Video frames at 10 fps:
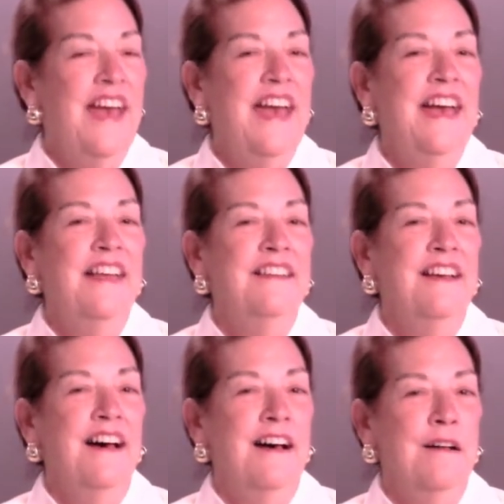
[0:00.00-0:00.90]
And
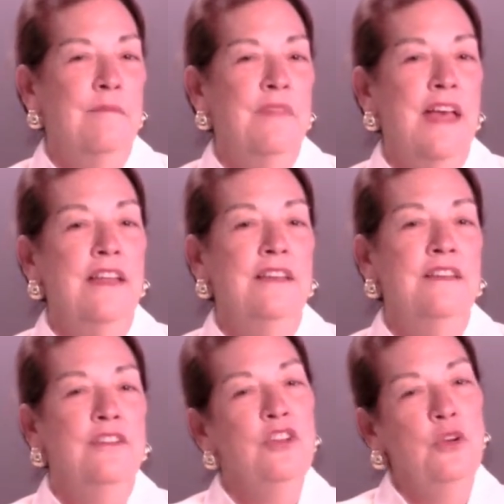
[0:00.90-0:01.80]

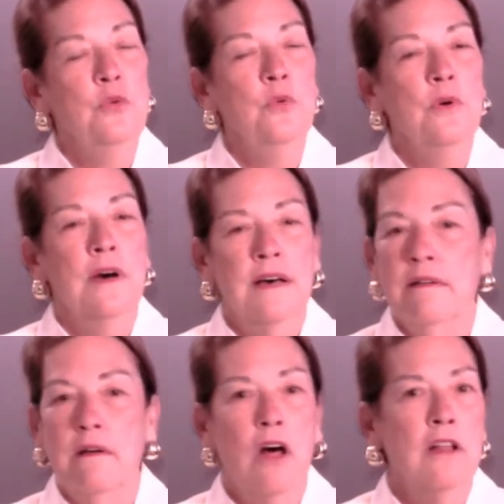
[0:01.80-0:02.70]

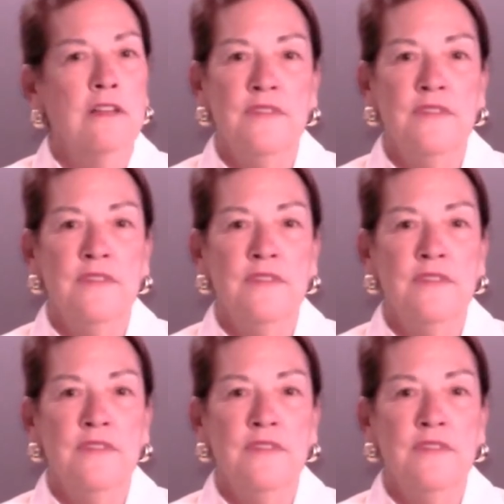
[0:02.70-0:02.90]
all